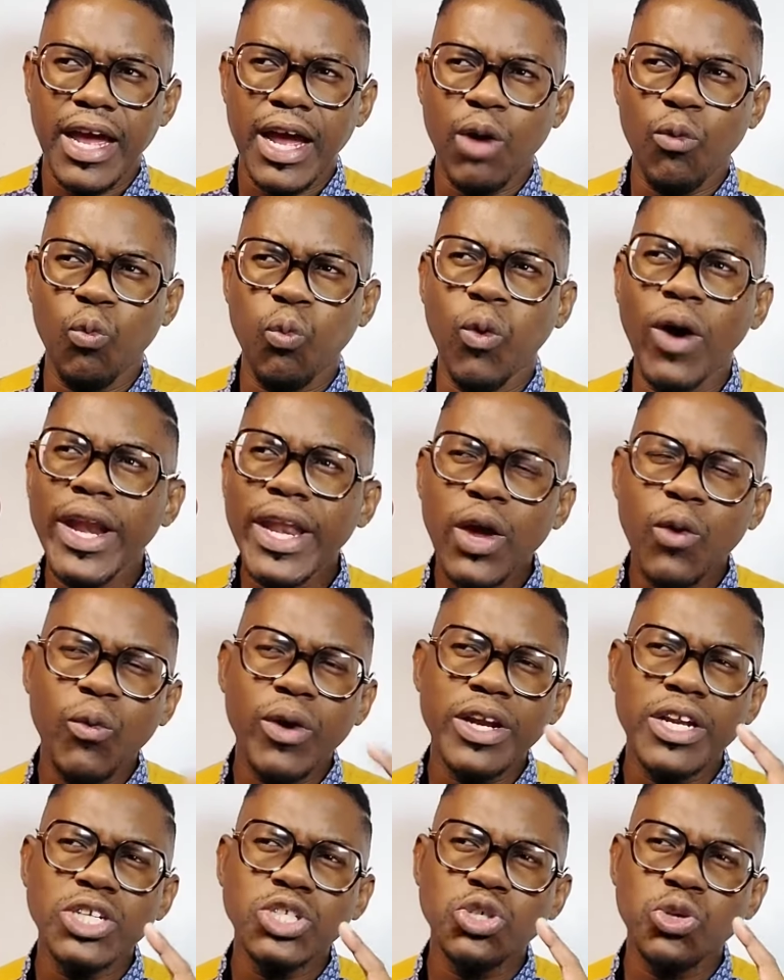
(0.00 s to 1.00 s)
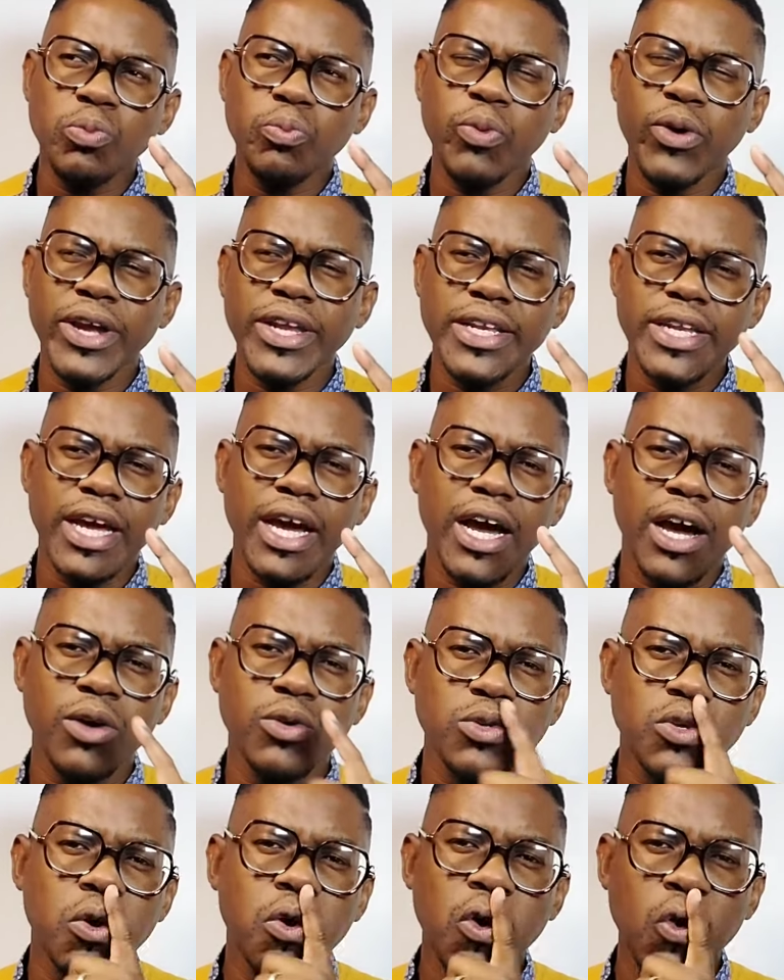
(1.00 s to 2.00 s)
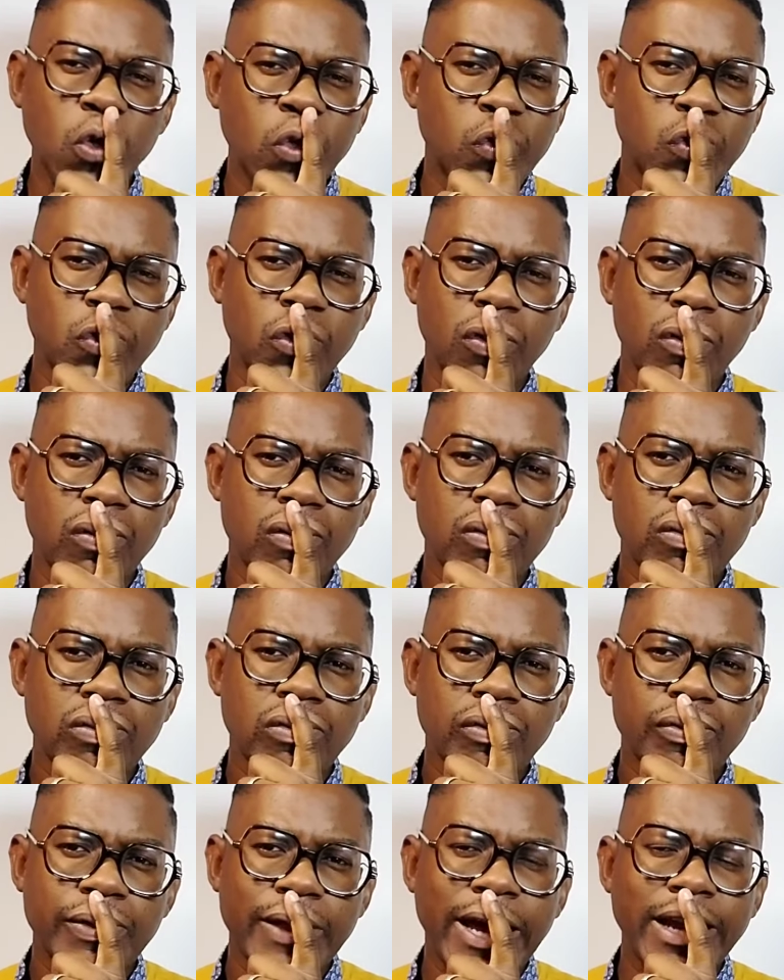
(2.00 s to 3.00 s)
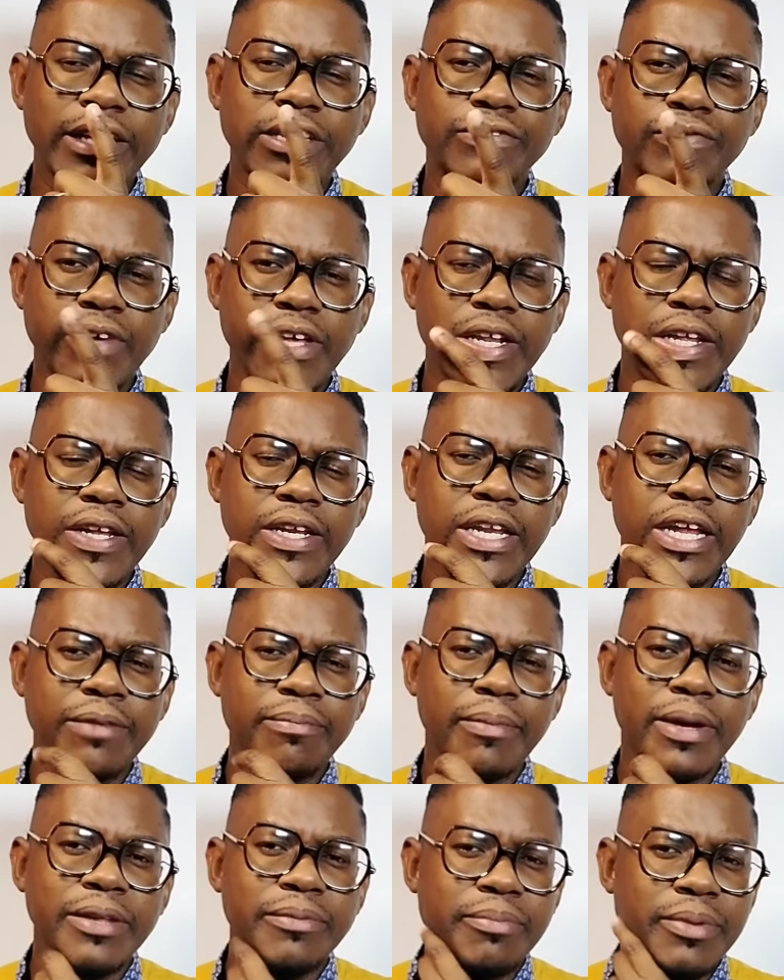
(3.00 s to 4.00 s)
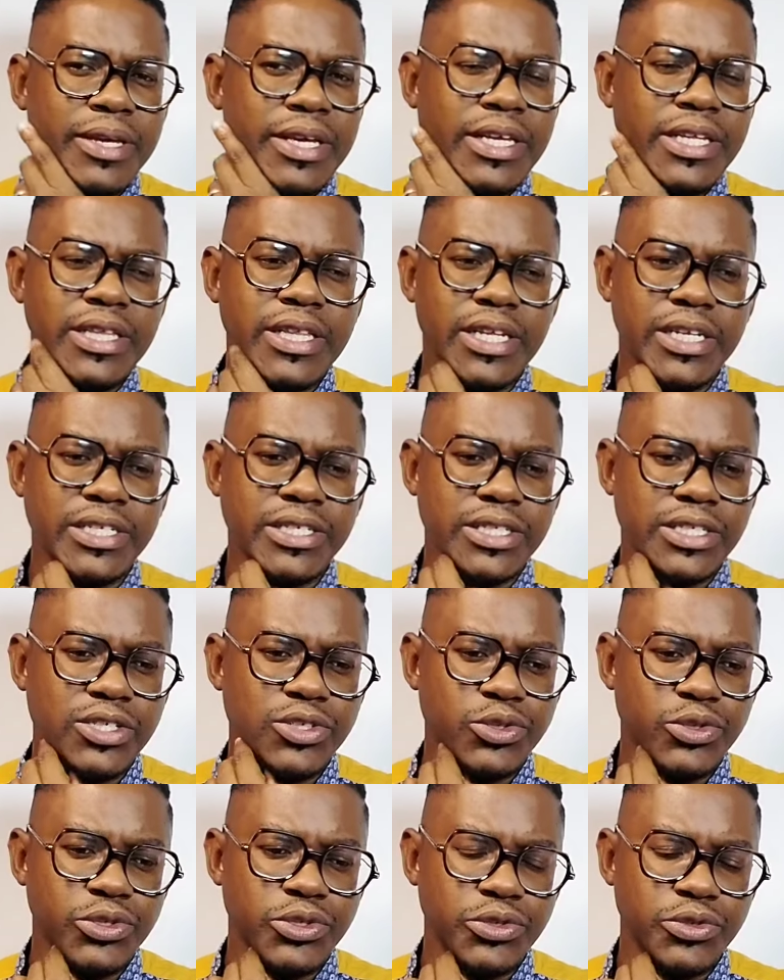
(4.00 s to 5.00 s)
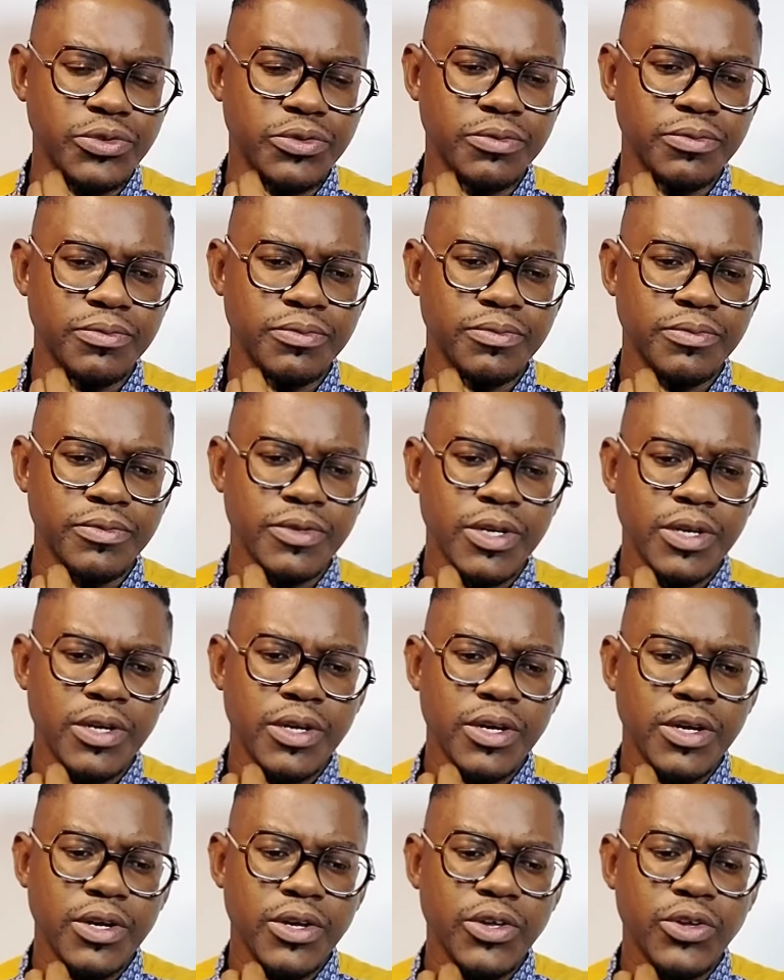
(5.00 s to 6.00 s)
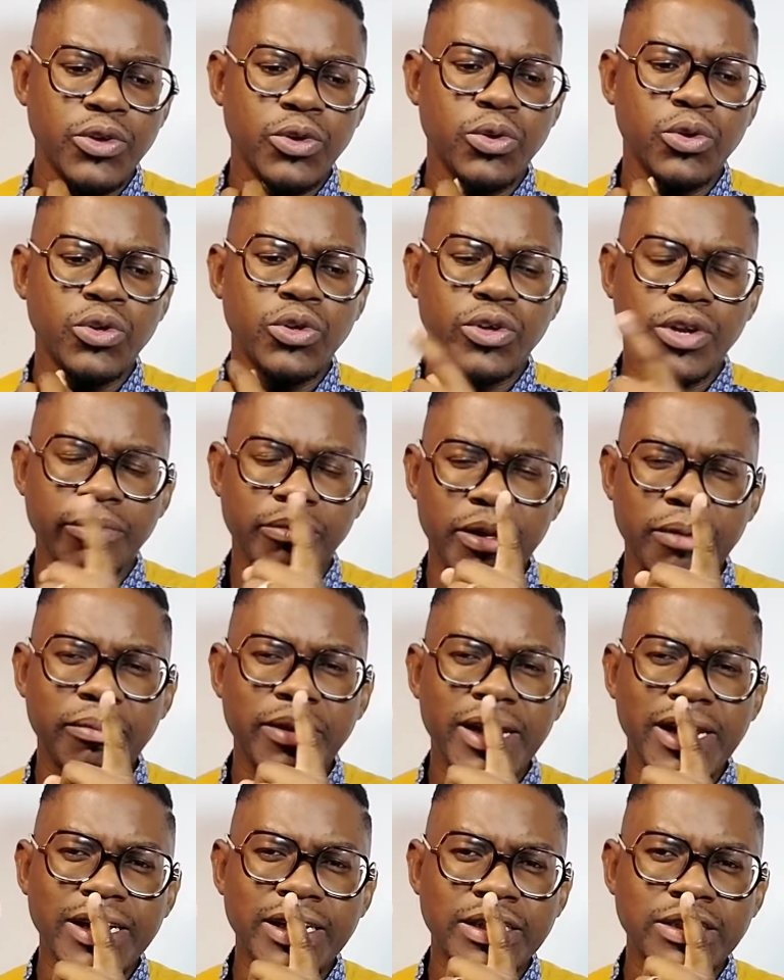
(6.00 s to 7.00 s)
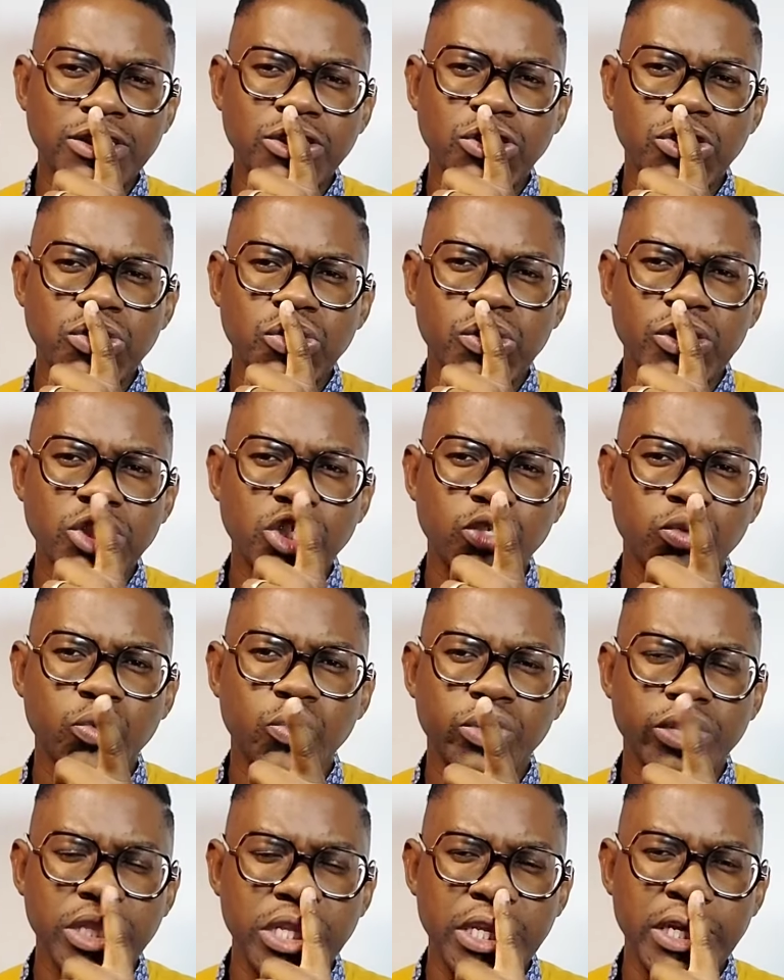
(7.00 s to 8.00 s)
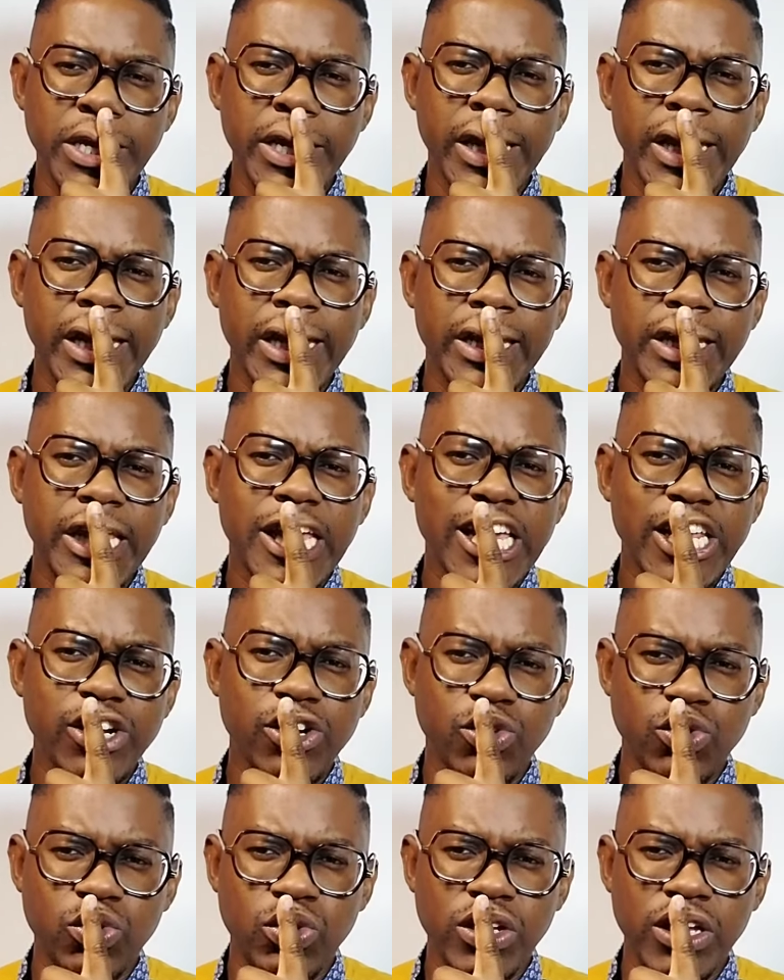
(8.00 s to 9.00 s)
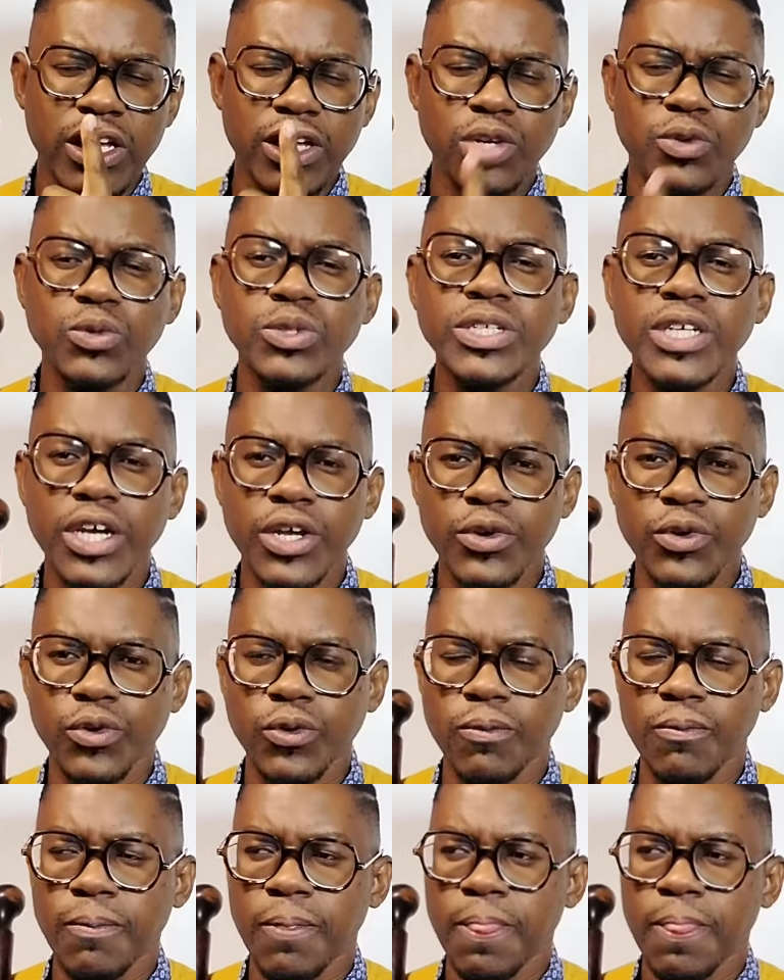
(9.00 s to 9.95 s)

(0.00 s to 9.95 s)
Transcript: What I wanted to point out also, that is very, that might be interesting to you. You remember that situation with Leanne and Rutendo?